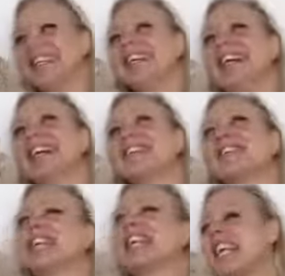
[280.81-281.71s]
Yeah, so
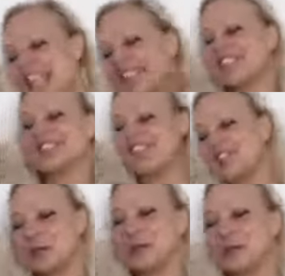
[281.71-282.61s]
it's like, let's get a
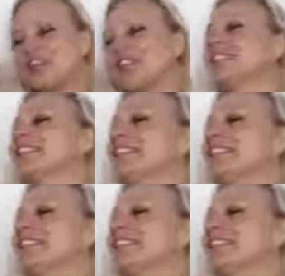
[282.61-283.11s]
new boyfriend.